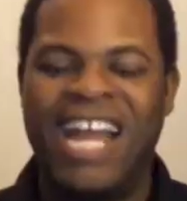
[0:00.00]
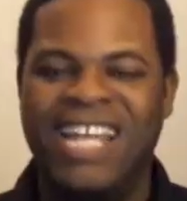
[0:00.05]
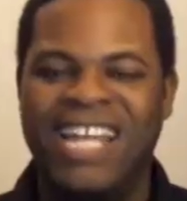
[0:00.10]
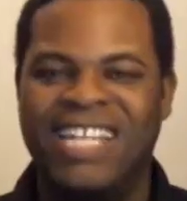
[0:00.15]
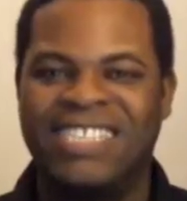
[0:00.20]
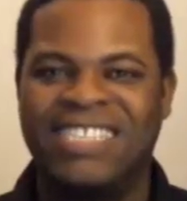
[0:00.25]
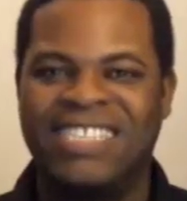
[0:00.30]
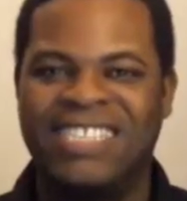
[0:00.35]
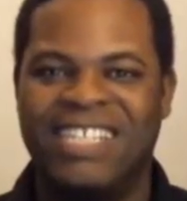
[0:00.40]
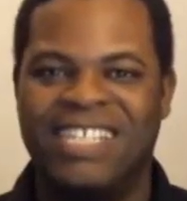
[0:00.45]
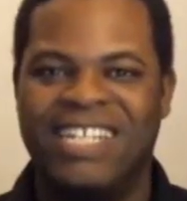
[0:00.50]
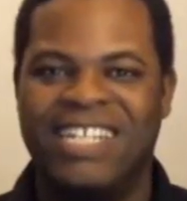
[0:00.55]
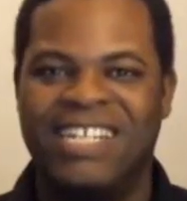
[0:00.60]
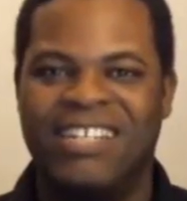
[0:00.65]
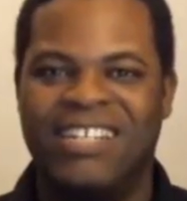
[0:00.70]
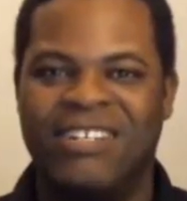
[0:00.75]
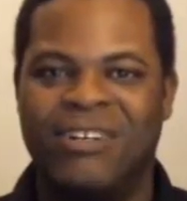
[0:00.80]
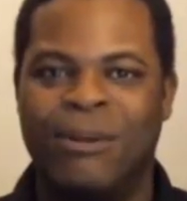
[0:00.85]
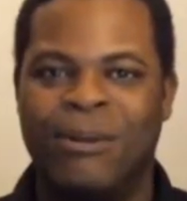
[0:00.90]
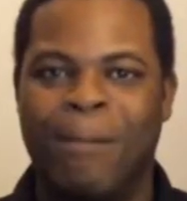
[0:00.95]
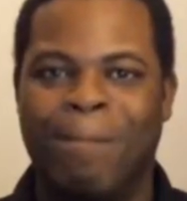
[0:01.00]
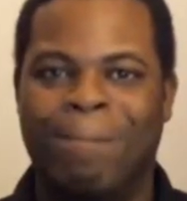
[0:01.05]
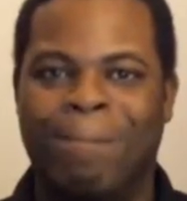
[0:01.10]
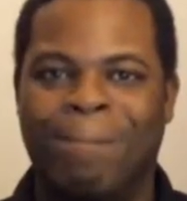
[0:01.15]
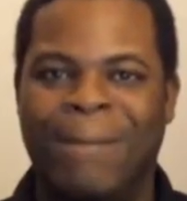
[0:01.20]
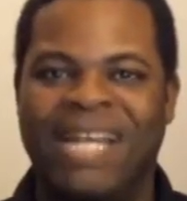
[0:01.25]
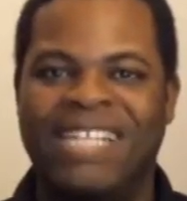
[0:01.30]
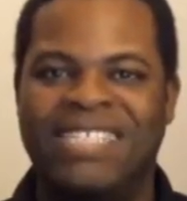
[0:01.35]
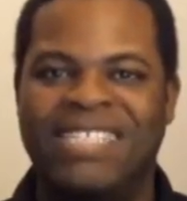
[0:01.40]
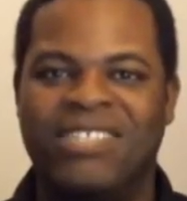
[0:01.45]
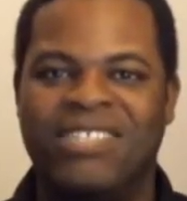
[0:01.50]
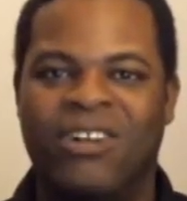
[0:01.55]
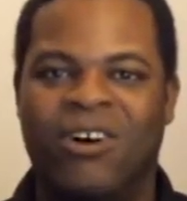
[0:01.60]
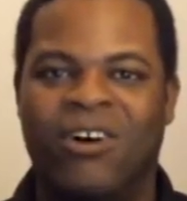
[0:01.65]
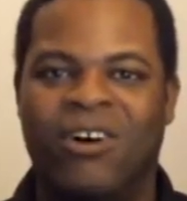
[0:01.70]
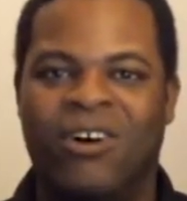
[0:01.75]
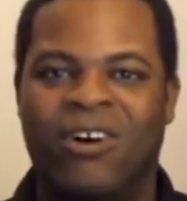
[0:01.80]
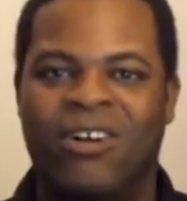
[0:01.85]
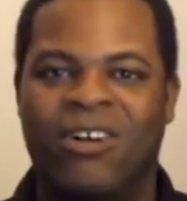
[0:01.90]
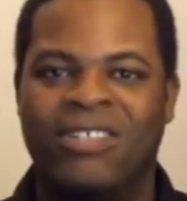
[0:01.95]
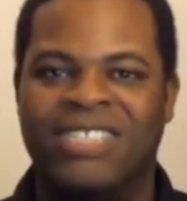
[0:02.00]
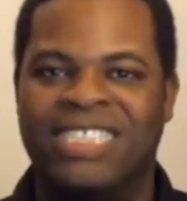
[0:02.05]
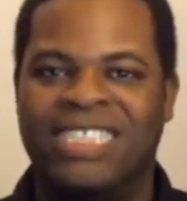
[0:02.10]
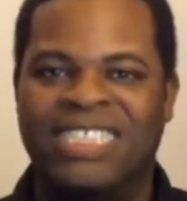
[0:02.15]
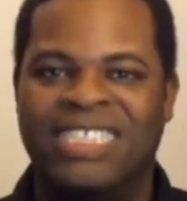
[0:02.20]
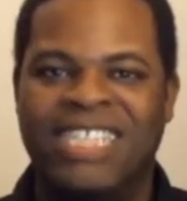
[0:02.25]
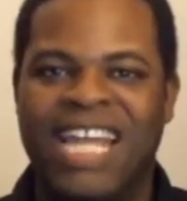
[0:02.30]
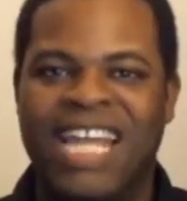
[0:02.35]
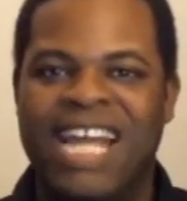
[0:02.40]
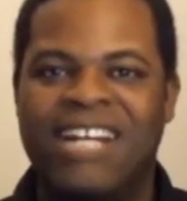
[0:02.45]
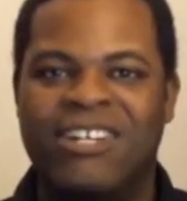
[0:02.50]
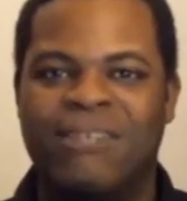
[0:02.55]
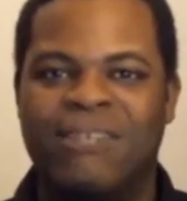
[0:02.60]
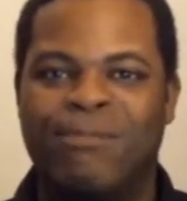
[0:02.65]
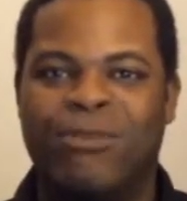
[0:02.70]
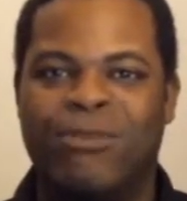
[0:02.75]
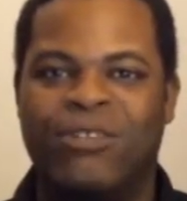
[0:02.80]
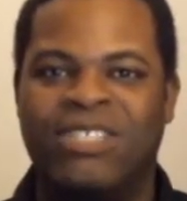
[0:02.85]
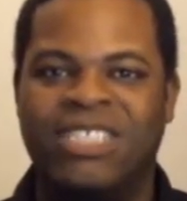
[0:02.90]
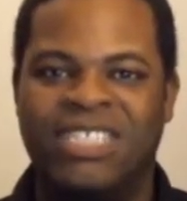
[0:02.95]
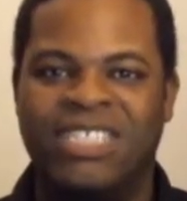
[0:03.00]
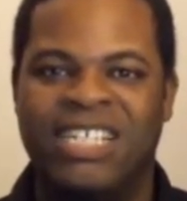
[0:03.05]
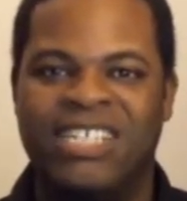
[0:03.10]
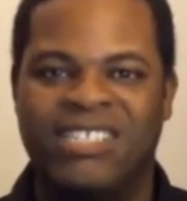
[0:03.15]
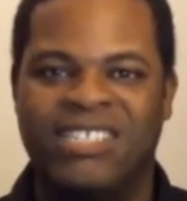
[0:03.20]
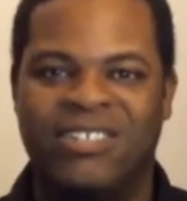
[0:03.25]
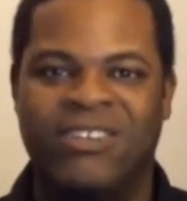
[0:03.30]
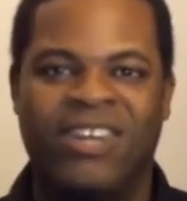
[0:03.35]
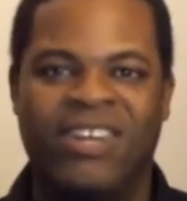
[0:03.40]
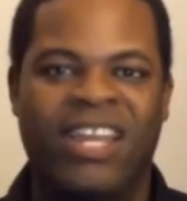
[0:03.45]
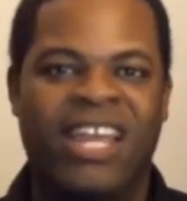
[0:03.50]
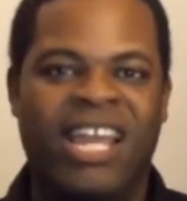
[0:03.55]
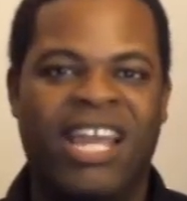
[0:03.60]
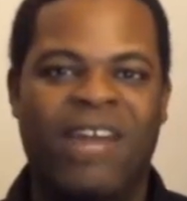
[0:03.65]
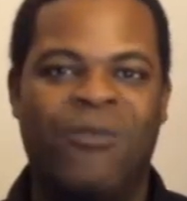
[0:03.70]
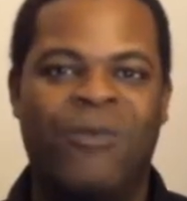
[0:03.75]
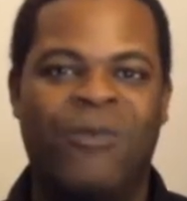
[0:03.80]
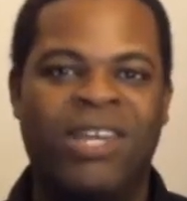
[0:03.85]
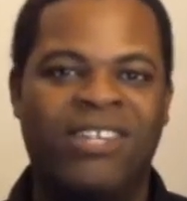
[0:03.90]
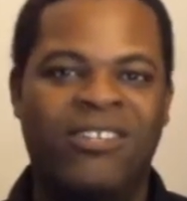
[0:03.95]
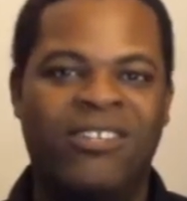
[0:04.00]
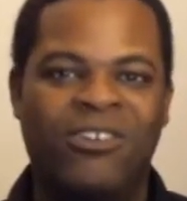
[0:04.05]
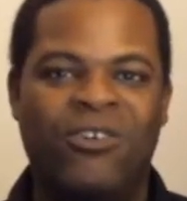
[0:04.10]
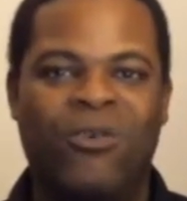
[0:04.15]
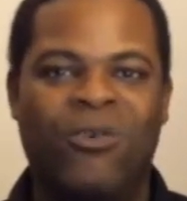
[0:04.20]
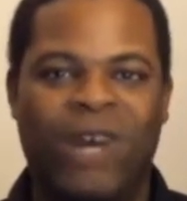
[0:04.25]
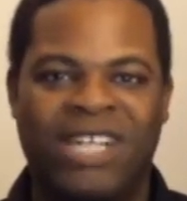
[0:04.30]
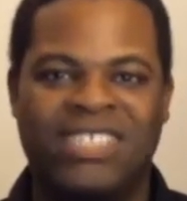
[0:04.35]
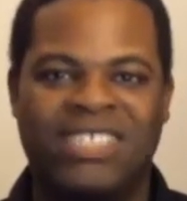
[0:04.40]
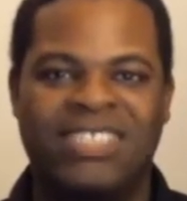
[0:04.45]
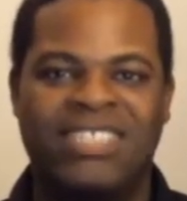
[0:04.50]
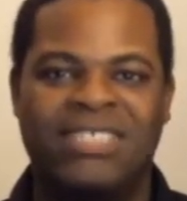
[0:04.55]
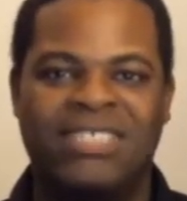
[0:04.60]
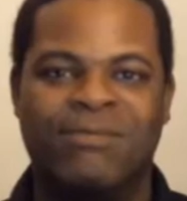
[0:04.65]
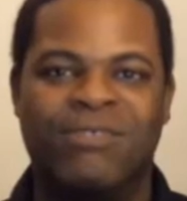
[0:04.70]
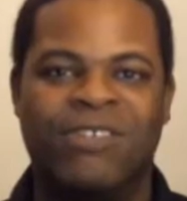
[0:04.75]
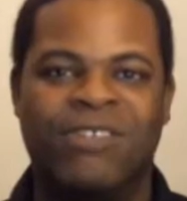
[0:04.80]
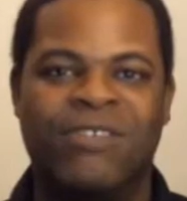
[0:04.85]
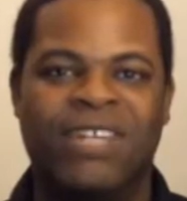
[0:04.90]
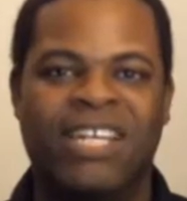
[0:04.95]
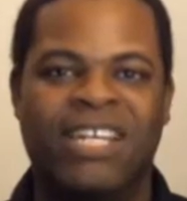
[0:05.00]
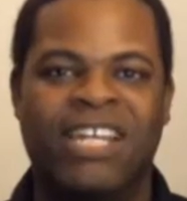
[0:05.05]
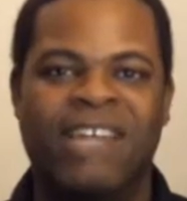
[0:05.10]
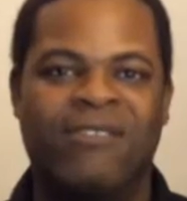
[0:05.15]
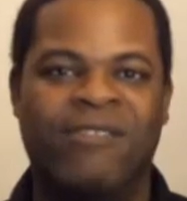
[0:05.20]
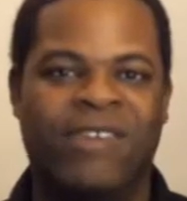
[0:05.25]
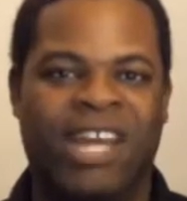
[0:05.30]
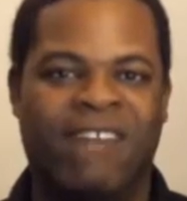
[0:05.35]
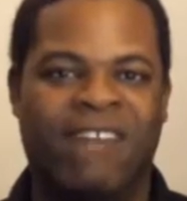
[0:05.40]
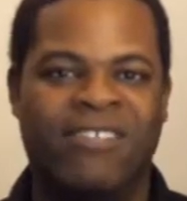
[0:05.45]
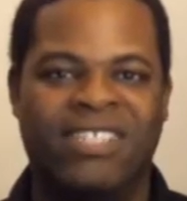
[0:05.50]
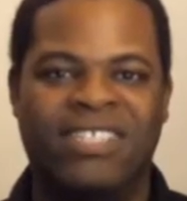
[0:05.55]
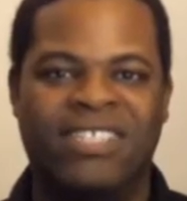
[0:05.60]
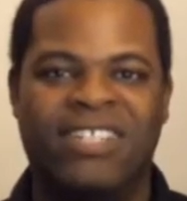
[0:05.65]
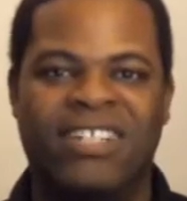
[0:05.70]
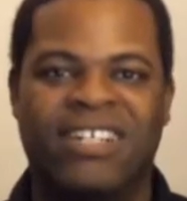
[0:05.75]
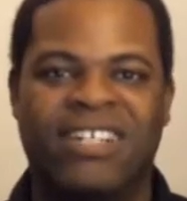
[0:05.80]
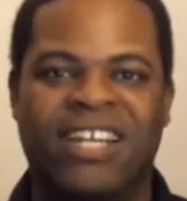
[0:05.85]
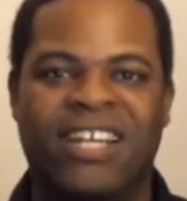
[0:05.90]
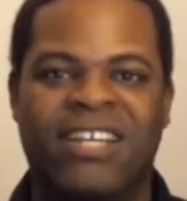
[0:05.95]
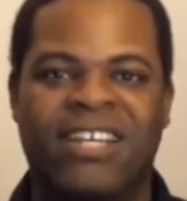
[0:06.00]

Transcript: guess the killer based on standard procedure. And when you watch this movie, if you haven't seen it yet,